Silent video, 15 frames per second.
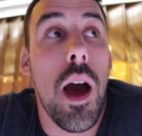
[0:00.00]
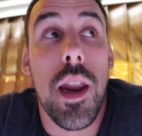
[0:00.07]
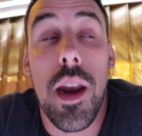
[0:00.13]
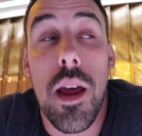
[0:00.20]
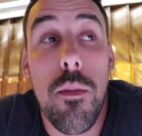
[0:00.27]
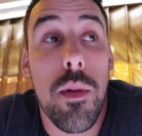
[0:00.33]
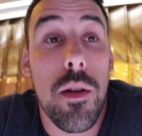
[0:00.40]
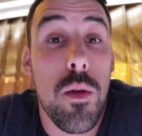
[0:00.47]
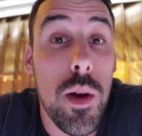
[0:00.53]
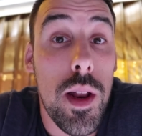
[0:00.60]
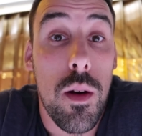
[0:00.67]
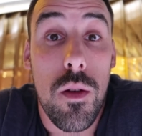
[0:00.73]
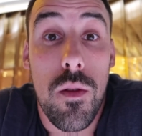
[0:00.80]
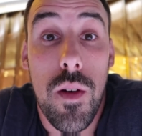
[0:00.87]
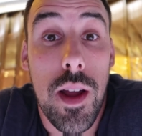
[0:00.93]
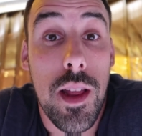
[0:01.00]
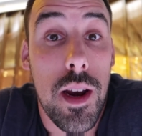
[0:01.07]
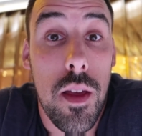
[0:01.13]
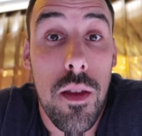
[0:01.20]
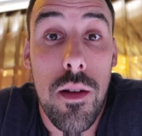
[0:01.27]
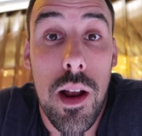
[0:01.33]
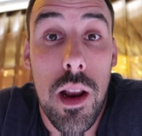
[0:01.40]
And in between I was finding
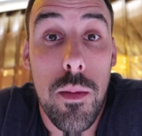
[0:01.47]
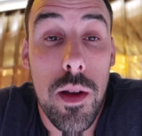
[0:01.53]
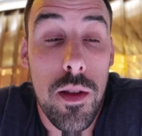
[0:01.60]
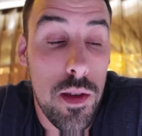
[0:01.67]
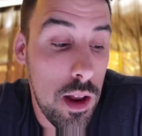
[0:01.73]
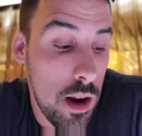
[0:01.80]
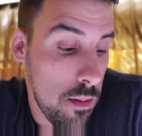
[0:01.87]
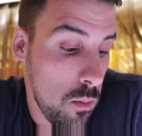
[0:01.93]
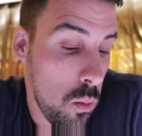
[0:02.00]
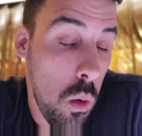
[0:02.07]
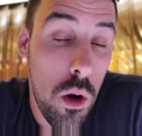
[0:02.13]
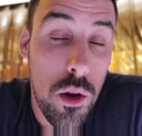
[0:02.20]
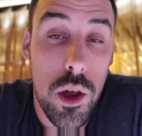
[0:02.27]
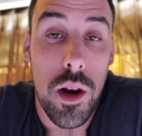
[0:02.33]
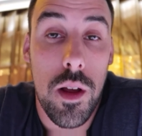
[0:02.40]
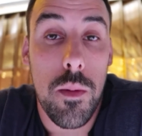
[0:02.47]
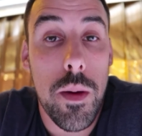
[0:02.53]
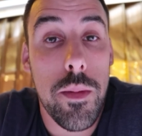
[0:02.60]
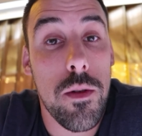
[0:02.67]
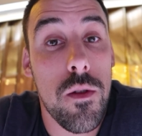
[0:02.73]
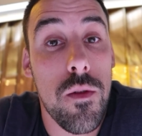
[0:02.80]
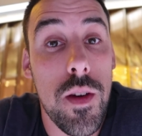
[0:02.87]
other elements, then I'm watching other
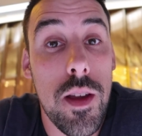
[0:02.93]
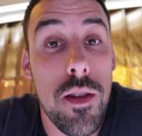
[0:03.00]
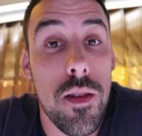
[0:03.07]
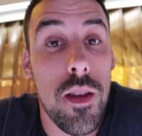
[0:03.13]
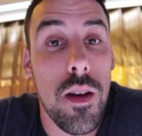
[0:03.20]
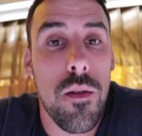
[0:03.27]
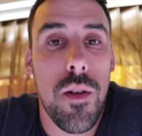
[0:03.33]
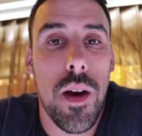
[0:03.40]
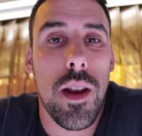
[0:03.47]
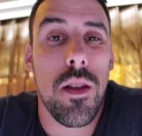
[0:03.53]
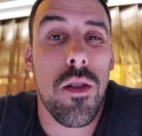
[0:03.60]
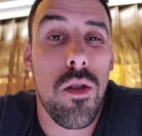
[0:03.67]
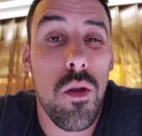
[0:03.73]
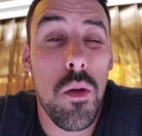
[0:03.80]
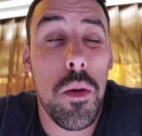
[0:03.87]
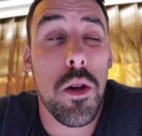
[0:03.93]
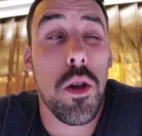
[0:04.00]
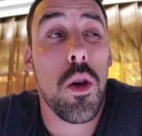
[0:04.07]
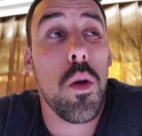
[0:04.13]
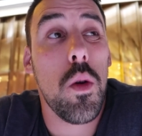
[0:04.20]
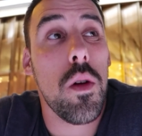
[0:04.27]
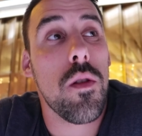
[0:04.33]
people's feeds and they're finding so
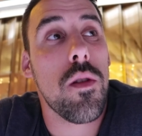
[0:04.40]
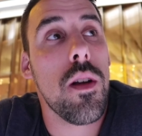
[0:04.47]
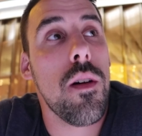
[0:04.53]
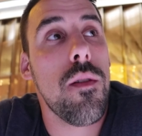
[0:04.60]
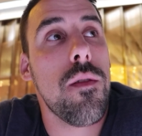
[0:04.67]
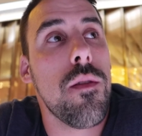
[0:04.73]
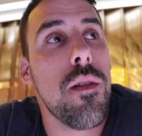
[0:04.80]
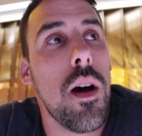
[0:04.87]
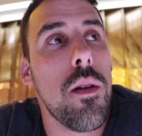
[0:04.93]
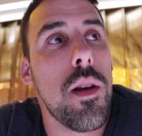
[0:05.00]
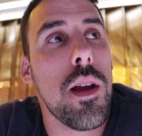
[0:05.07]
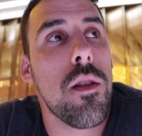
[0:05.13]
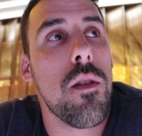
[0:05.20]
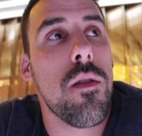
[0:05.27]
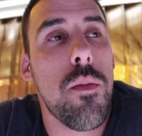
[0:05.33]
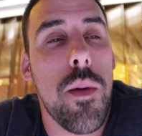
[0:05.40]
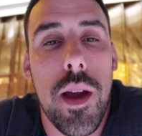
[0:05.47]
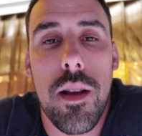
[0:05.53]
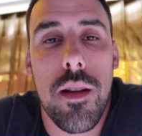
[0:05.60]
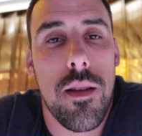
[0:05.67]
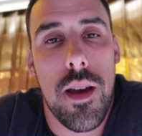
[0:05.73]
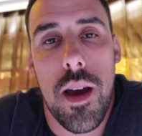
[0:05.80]
much cooler stuff. I'd like to have
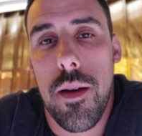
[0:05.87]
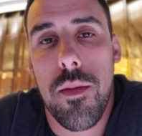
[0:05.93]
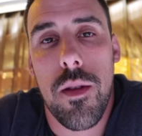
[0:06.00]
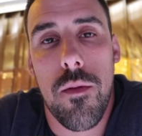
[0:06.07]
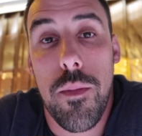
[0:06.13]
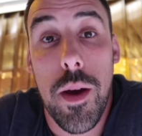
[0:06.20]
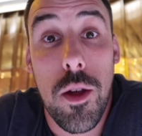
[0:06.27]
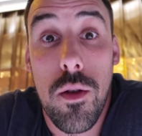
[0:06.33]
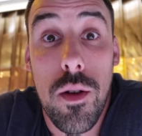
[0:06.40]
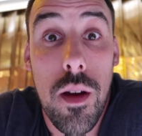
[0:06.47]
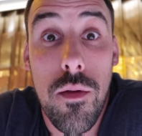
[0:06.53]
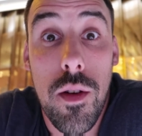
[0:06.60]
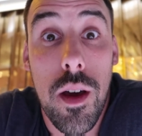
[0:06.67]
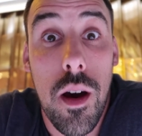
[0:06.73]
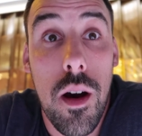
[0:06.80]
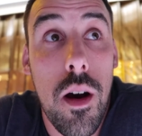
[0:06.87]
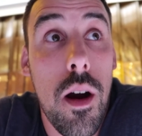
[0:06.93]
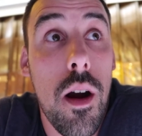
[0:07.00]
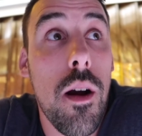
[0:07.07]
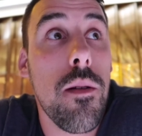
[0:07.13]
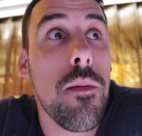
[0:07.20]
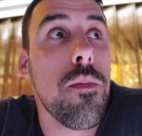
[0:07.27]
spent time to have pictured every
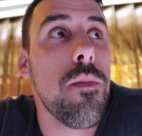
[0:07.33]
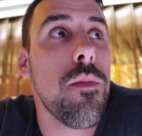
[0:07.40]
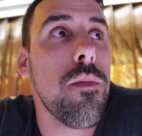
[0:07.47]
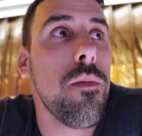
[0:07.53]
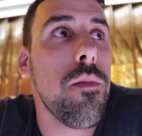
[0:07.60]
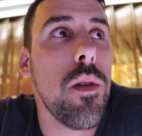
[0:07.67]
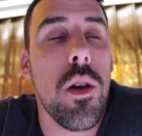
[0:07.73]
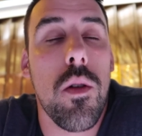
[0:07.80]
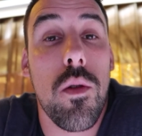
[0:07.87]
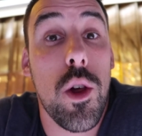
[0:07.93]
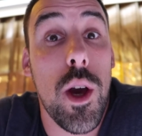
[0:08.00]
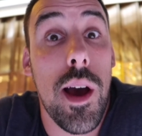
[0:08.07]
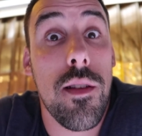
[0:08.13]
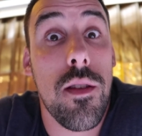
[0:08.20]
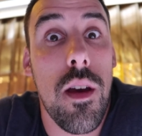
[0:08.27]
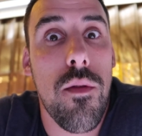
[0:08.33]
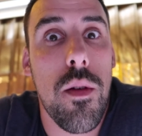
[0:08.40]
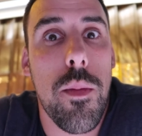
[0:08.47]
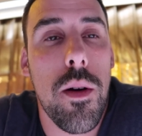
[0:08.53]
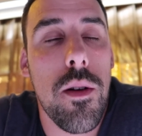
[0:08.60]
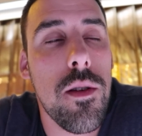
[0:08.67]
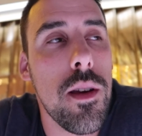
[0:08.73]
car, you know, chat to
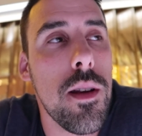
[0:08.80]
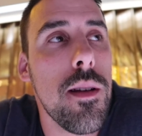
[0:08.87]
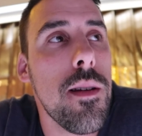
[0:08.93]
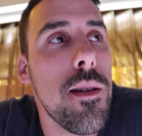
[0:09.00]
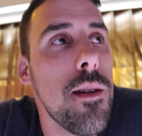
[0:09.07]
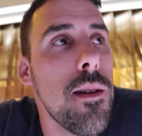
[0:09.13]
every person.